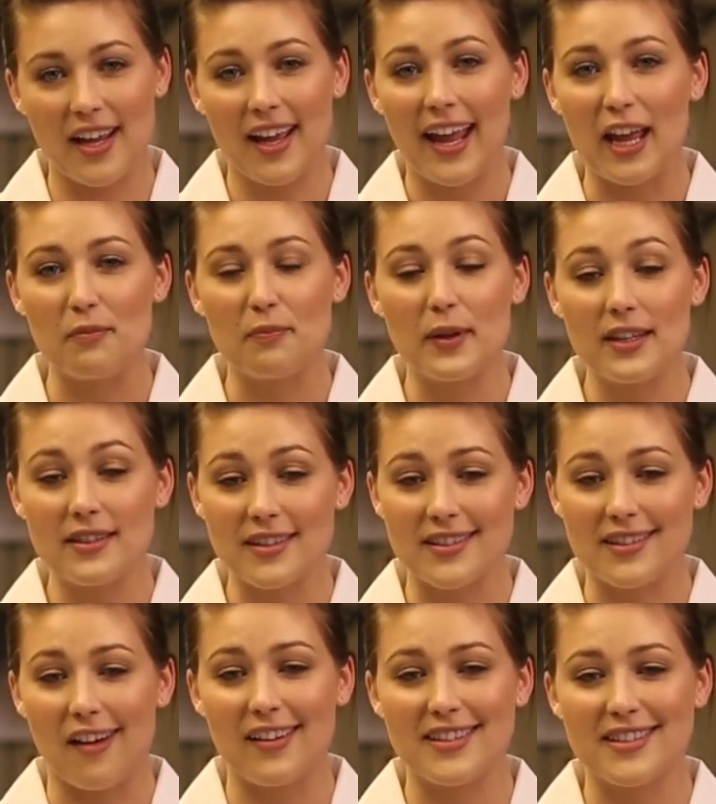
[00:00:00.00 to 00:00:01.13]
and pizza
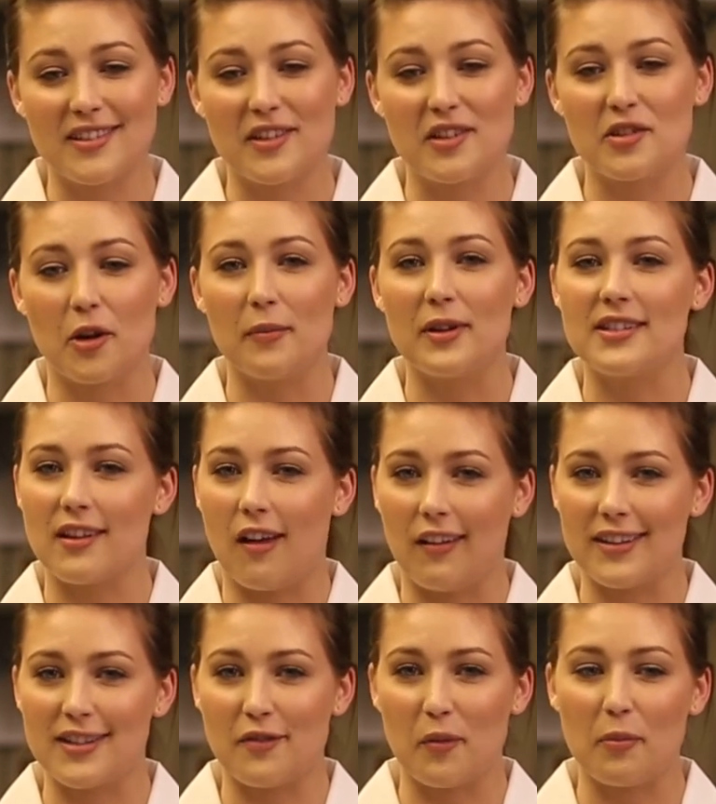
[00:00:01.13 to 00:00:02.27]
sauce to determine solids
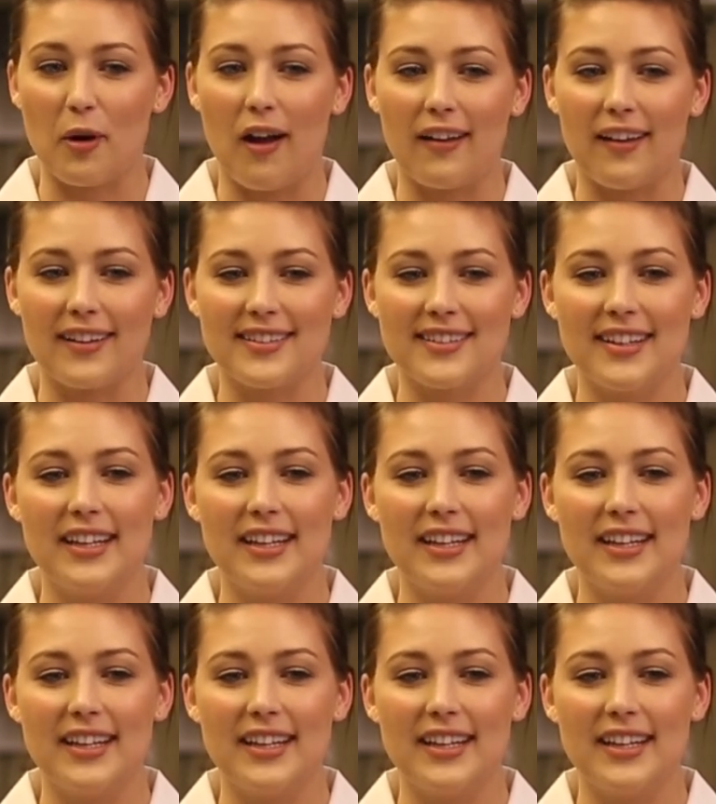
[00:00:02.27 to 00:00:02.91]
of a product.